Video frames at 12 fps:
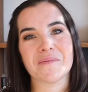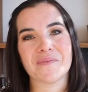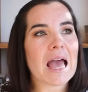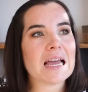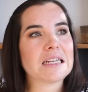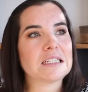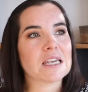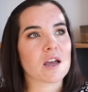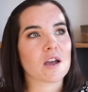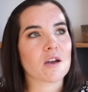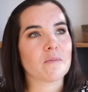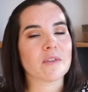And
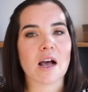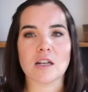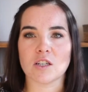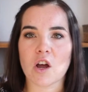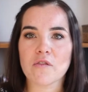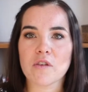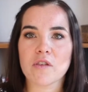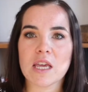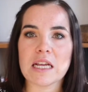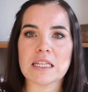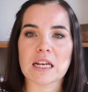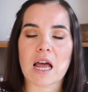another
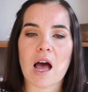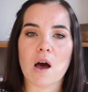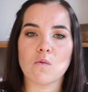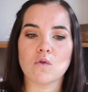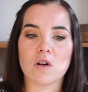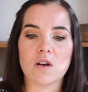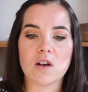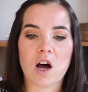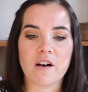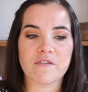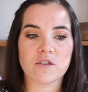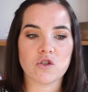thing that I would
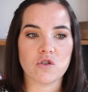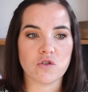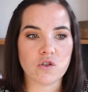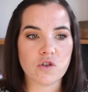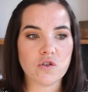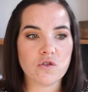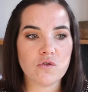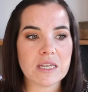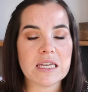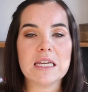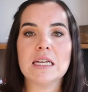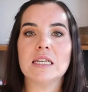love to do
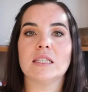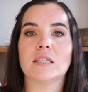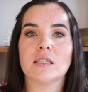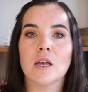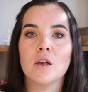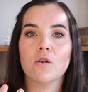is